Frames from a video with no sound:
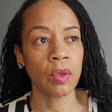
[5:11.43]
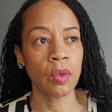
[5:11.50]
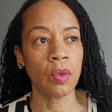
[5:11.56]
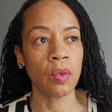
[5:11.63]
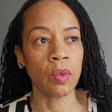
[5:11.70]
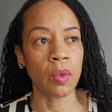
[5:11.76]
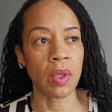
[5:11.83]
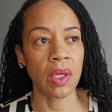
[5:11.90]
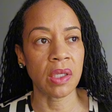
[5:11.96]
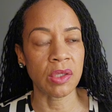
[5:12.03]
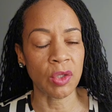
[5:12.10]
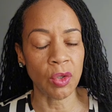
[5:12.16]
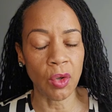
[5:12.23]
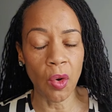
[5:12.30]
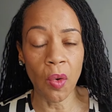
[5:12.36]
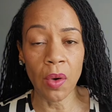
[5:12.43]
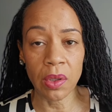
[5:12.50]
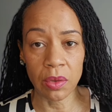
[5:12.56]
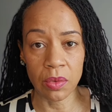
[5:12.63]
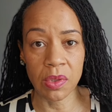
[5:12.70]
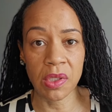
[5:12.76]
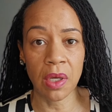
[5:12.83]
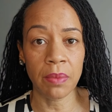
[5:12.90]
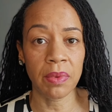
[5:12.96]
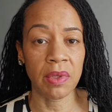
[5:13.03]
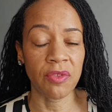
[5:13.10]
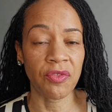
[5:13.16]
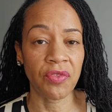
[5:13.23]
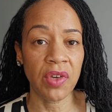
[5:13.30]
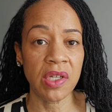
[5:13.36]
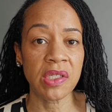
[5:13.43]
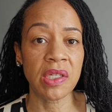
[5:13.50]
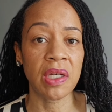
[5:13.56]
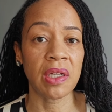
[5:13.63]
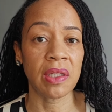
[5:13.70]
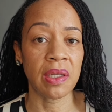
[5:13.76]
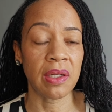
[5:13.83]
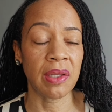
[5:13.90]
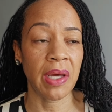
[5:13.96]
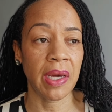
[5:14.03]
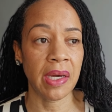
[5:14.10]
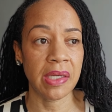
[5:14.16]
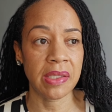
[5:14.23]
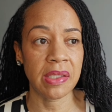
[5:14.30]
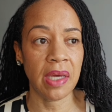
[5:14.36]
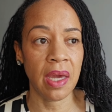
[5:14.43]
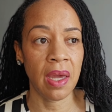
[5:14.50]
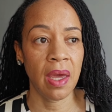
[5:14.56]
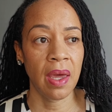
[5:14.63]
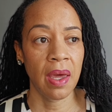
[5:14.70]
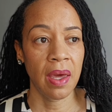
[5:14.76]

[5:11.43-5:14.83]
who is going through something physically. Like I say,